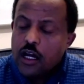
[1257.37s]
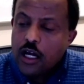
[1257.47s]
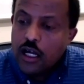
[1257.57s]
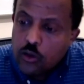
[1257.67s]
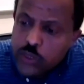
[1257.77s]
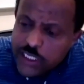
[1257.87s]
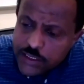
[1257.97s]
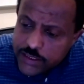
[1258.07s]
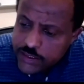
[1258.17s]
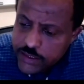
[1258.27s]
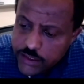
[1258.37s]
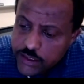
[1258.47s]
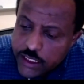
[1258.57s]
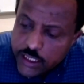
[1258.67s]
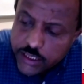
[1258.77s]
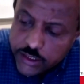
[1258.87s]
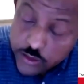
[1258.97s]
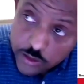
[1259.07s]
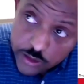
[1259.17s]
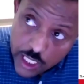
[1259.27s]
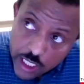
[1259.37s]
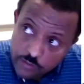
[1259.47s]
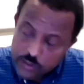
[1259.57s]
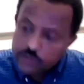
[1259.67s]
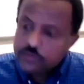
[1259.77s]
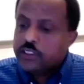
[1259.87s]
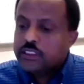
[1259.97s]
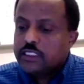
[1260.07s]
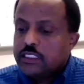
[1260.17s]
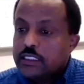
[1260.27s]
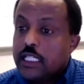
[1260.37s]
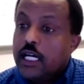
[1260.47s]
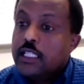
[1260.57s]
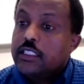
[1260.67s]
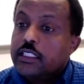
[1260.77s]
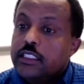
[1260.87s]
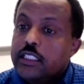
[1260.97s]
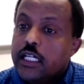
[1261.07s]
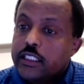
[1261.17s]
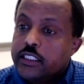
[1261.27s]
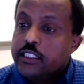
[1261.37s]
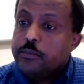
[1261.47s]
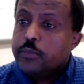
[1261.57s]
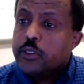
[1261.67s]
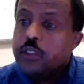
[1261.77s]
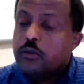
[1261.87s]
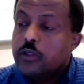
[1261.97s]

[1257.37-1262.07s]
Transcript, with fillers: Uh, we didn't see, you know, a lot of differences at the uh, deeper,